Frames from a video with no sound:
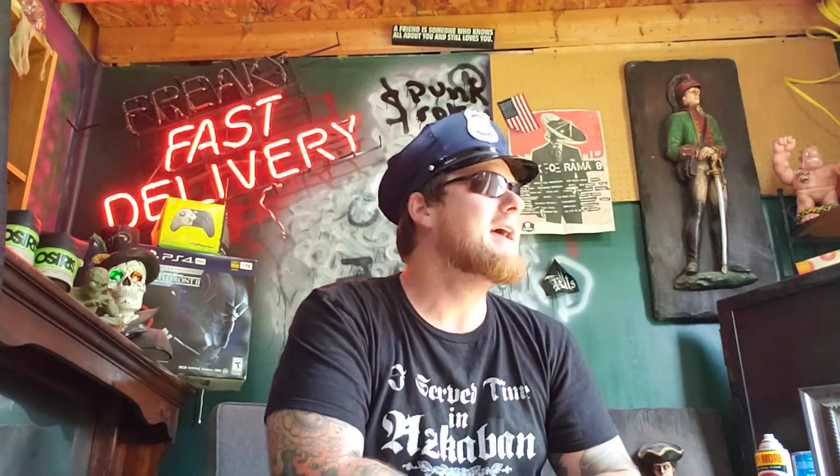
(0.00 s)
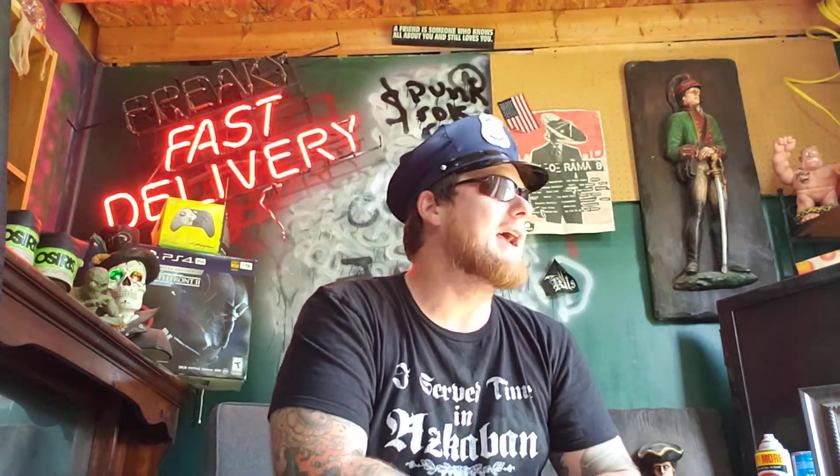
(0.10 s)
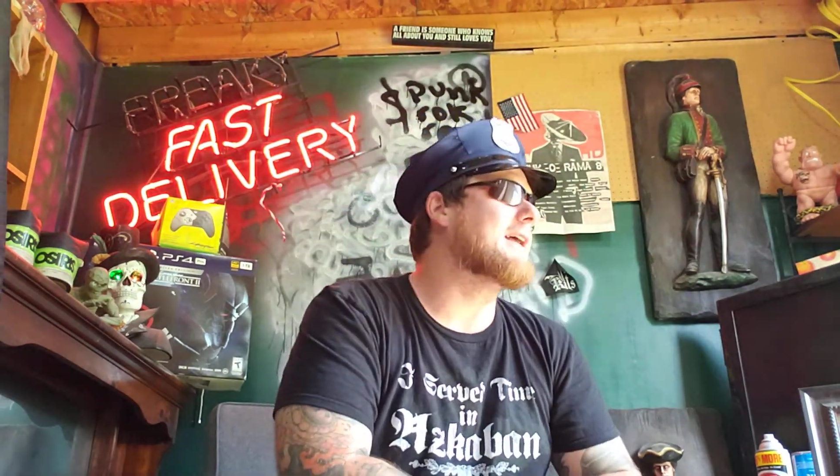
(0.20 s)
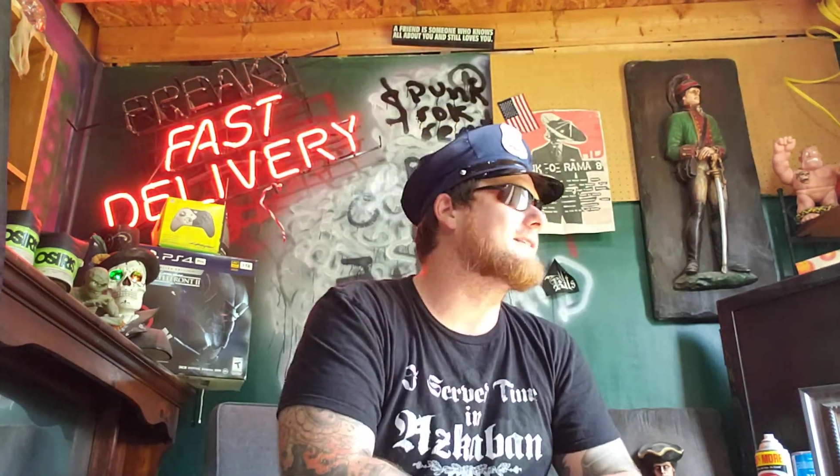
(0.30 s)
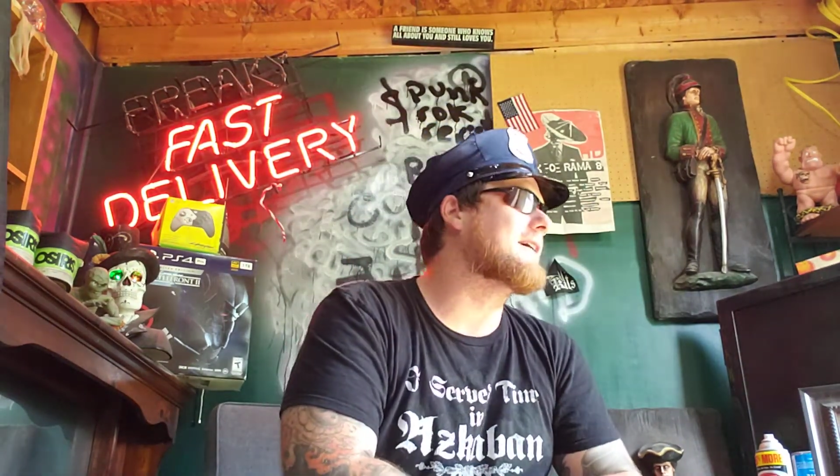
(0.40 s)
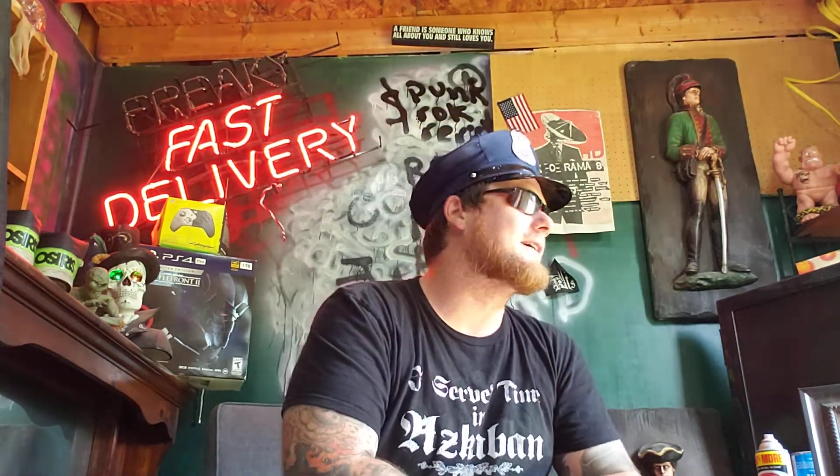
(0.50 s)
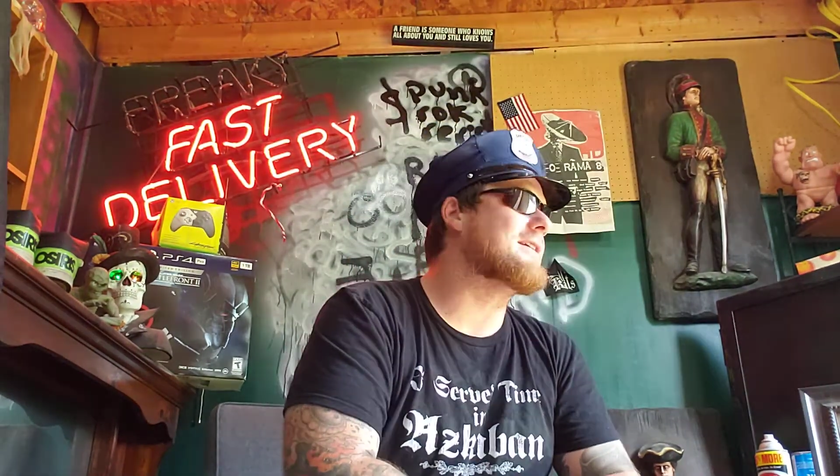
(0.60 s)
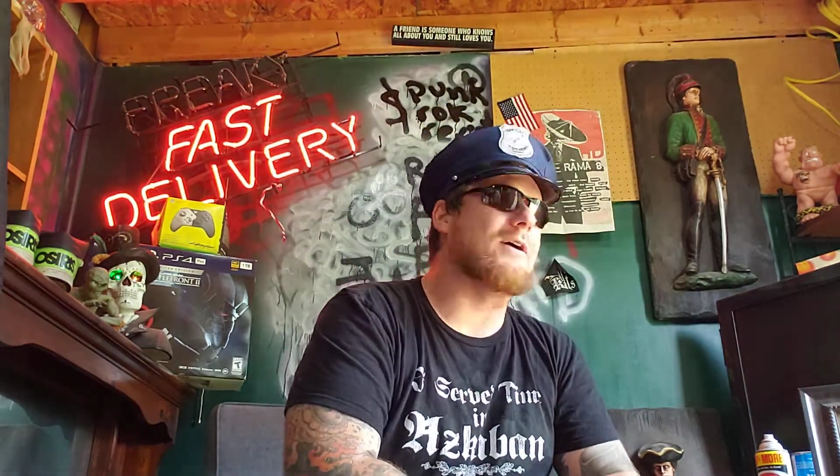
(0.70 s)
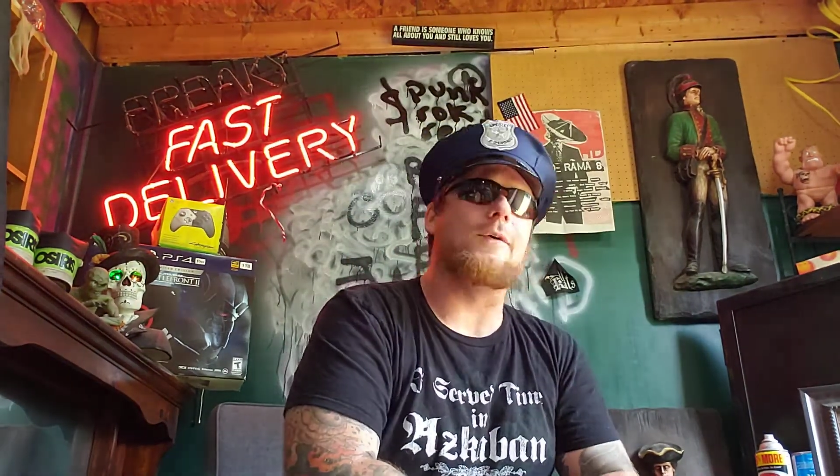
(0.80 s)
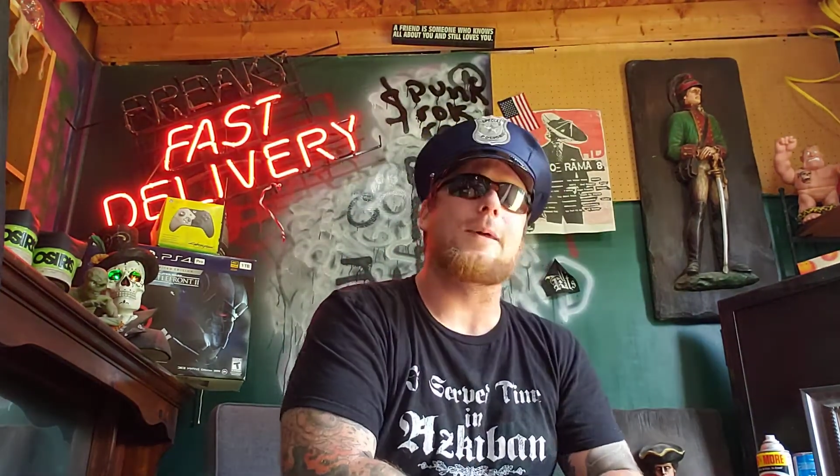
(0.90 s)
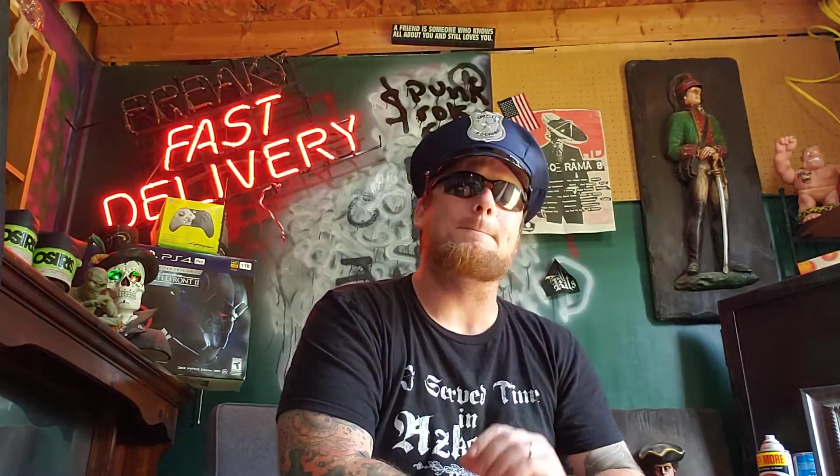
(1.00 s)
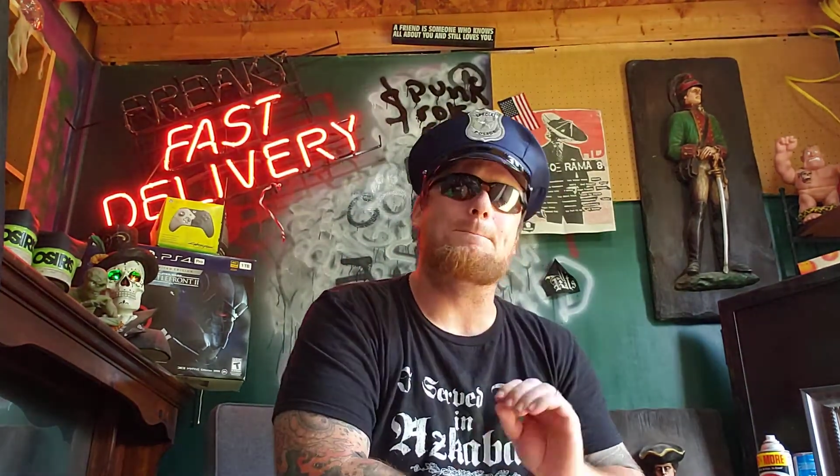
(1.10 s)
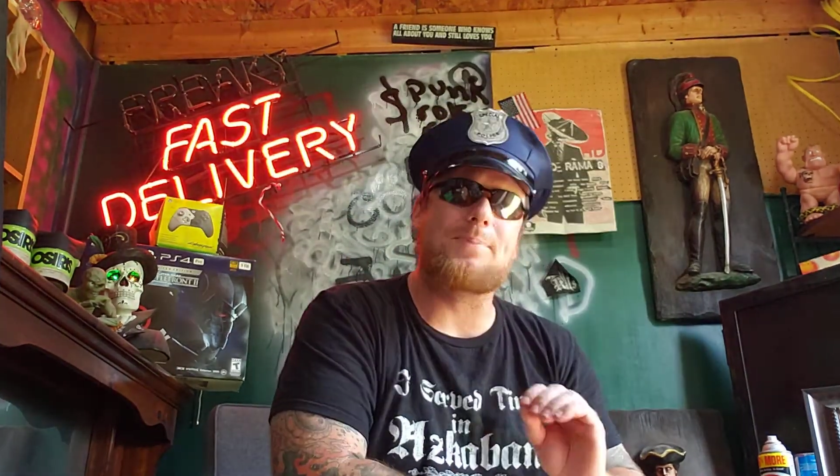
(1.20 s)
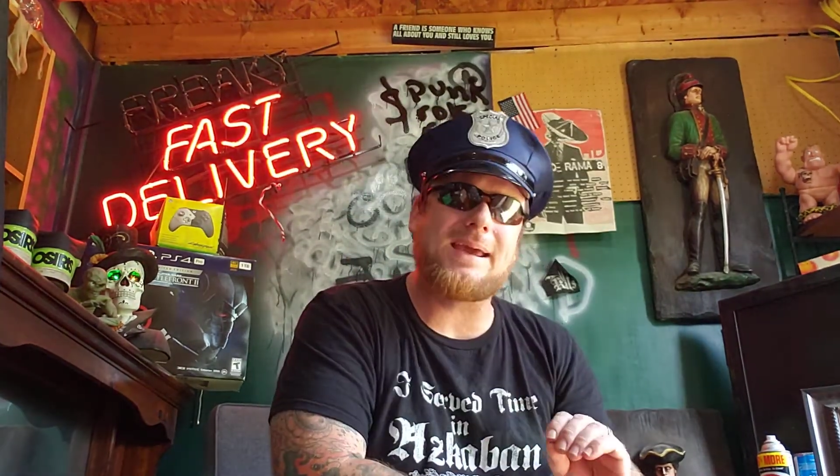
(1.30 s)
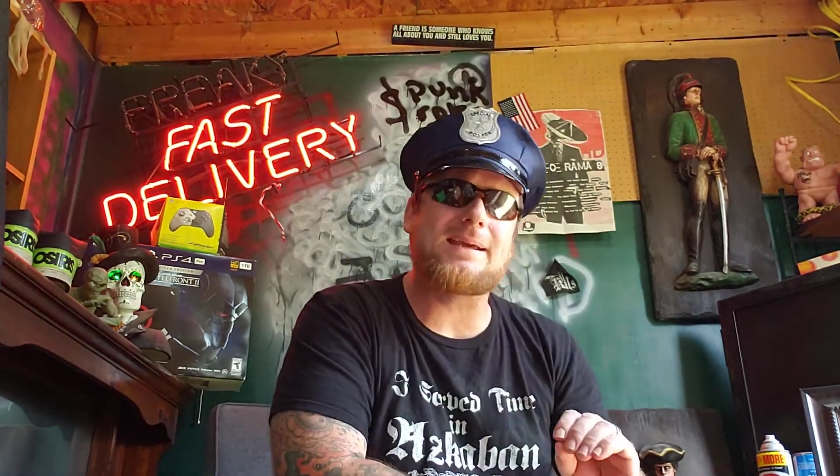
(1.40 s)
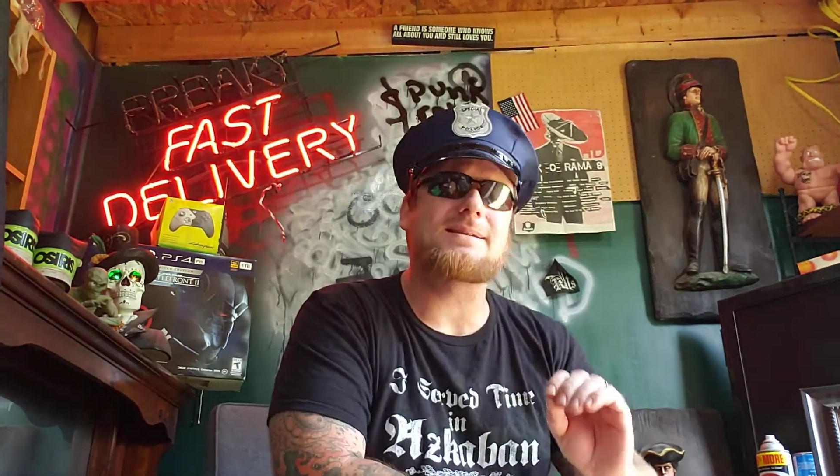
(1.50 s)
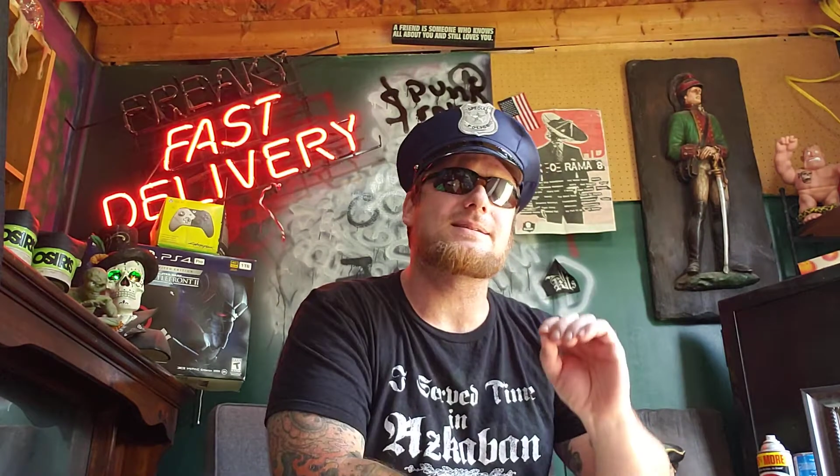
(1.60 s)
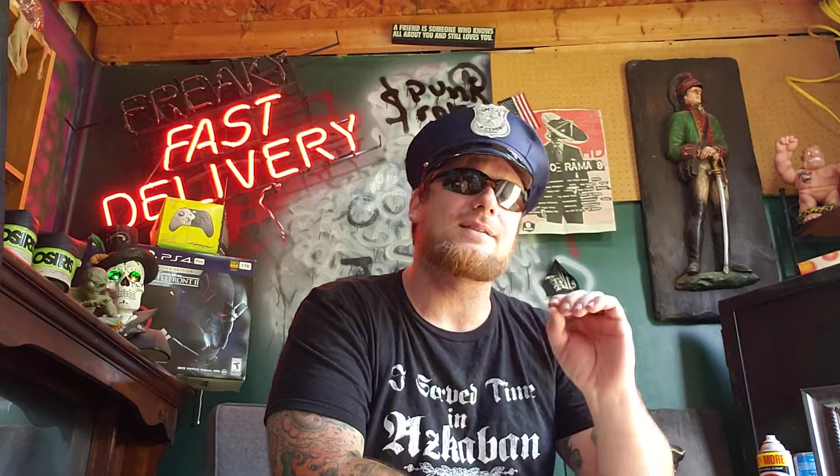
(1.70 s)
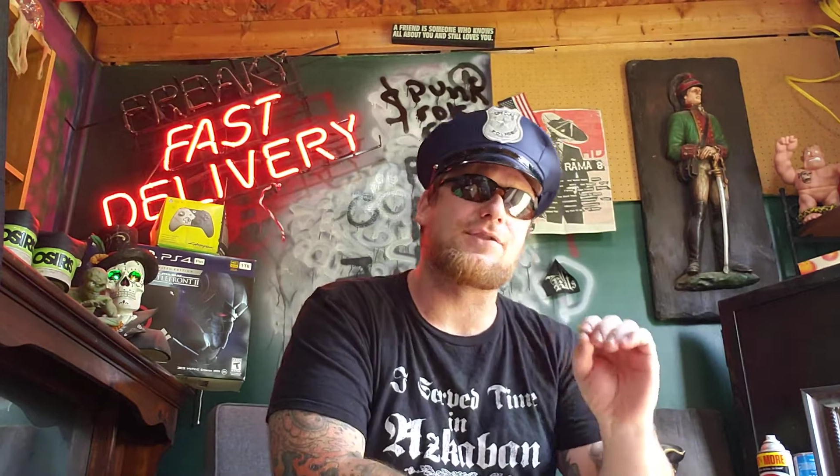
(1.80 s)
and, uh, you know, the biggest